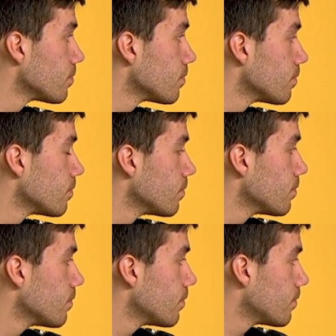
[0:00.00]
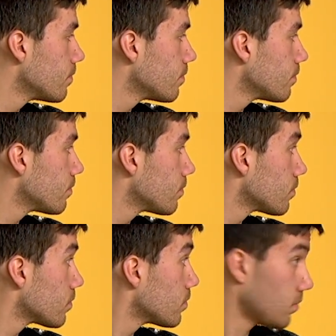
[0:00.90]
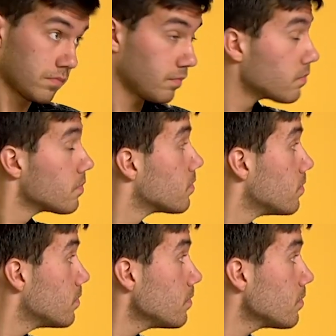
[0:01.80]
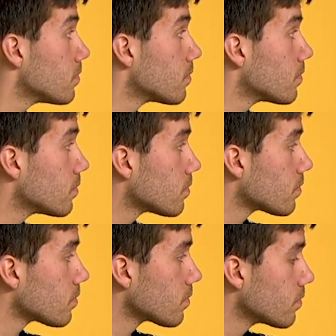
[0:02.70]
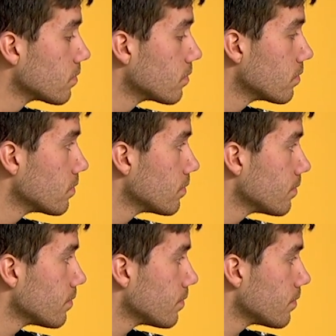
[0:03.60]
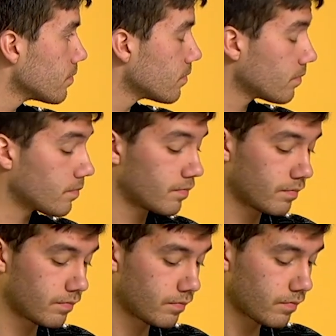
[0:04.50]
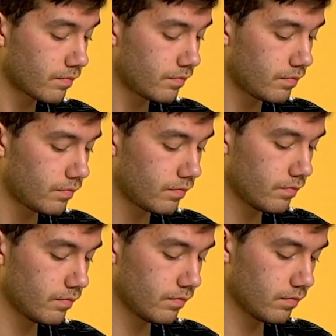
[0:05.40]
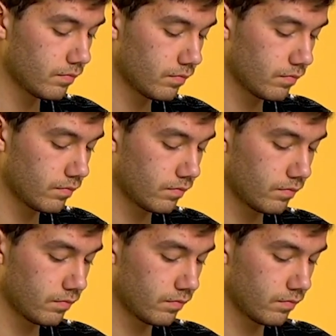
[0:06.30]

(silent)